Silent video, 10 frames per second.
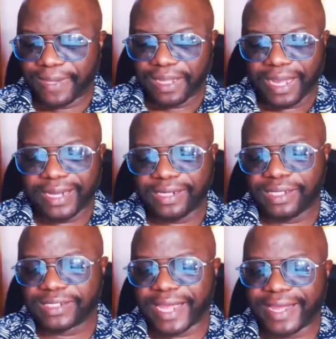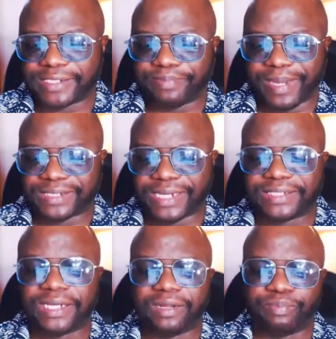And in this aspect, I
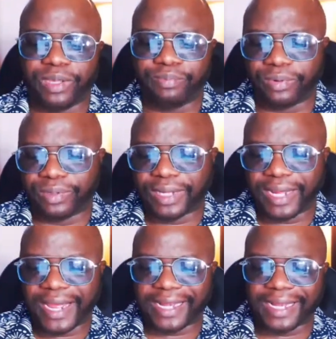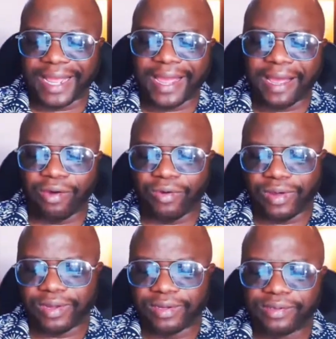tell people, allow
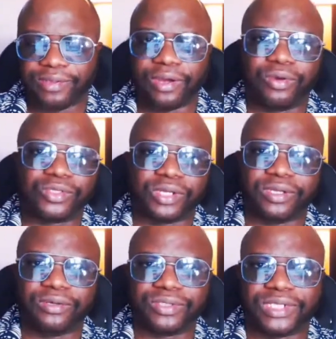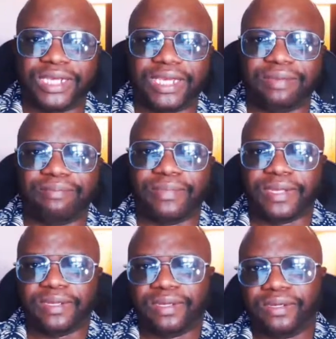those on your team
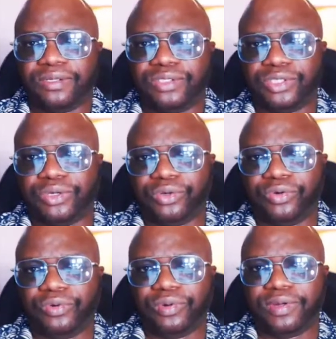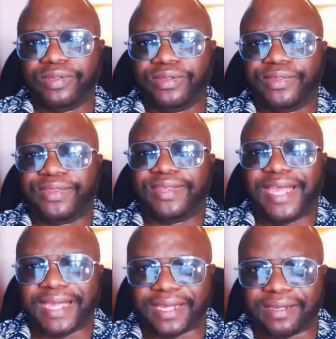to
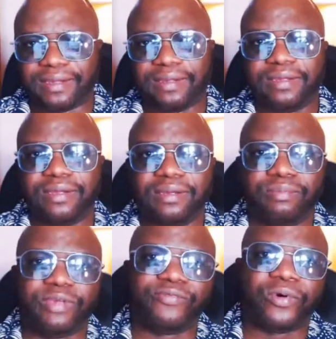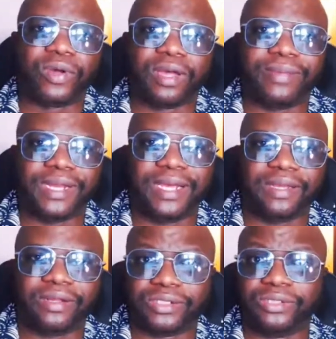think before coming in,
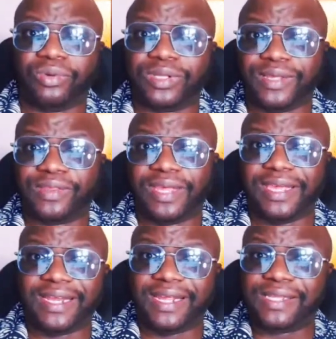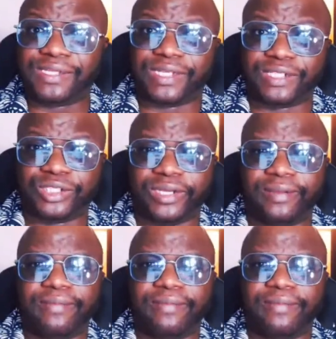not to do all their thinking in the session.